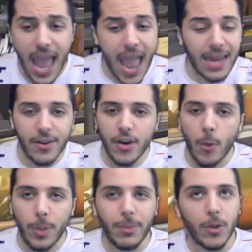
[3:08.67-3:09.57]
and you know,
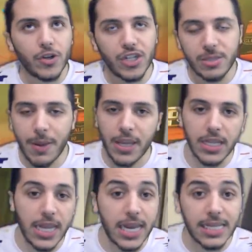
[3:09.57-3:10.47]
people are just
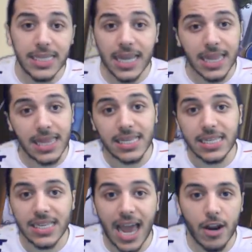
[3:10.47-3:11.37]
speculating and saying that this
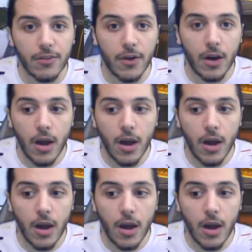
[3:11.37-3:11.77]
is kind of a